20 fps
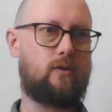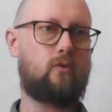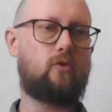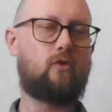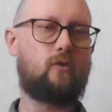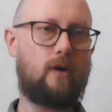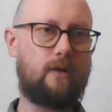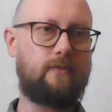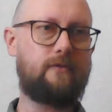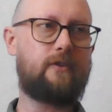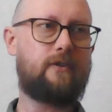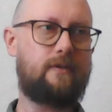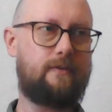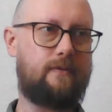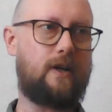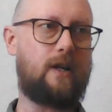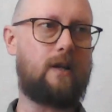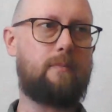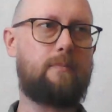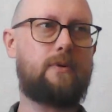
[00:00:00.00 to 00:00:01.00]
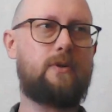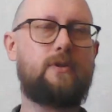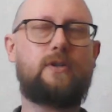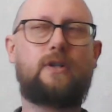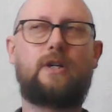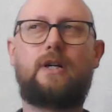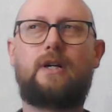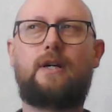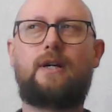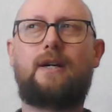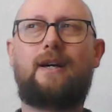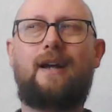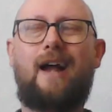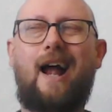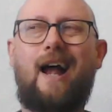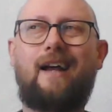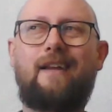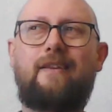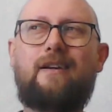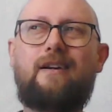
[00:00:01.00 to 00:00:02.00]
grunt developers.
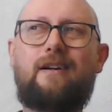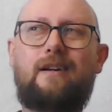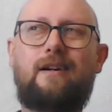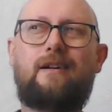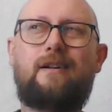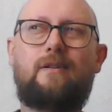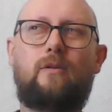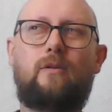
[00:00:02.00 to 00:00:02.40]
I think